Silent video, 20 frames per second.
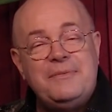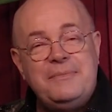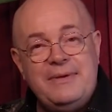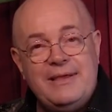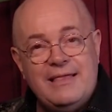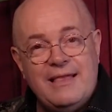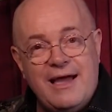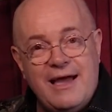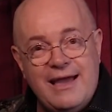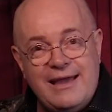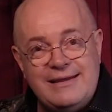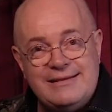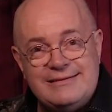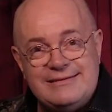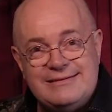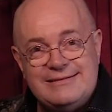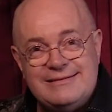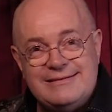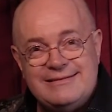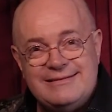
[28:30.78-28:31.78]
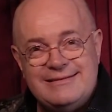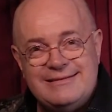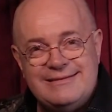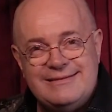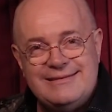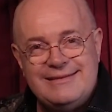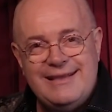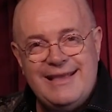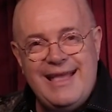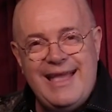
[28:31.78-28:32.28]
there be light.
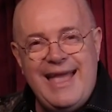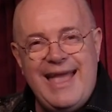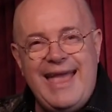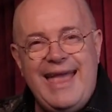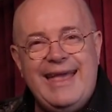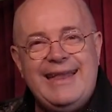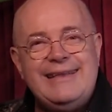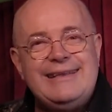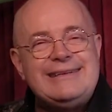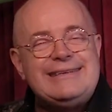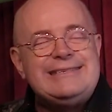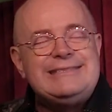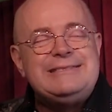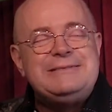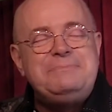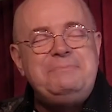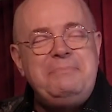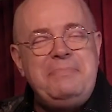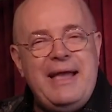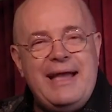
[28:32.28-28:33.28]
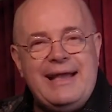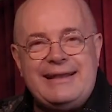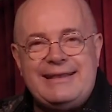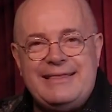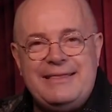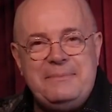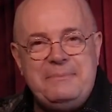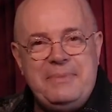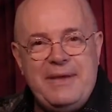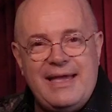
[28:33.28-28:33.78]
And
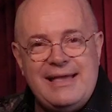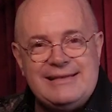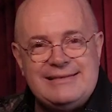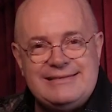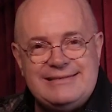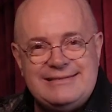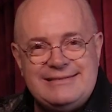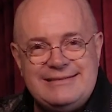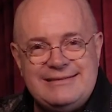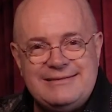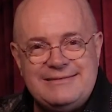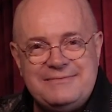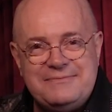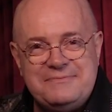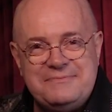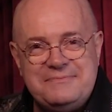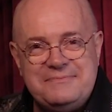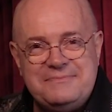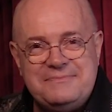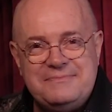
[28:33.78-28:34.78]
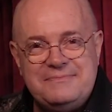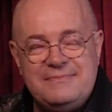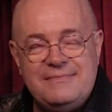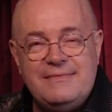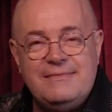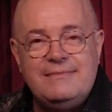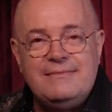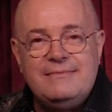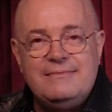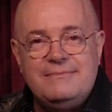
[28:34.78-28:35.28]
expect the best.
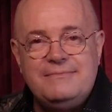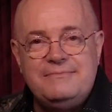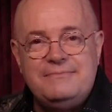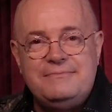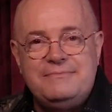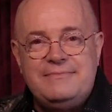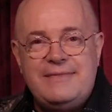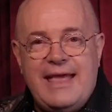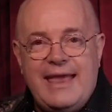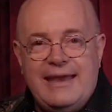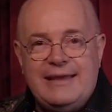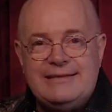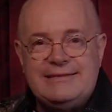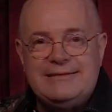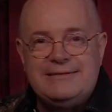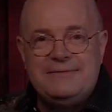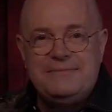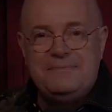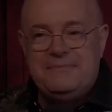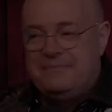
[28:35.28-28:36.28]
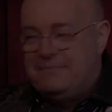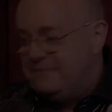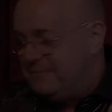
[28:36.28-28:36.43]
Thanks.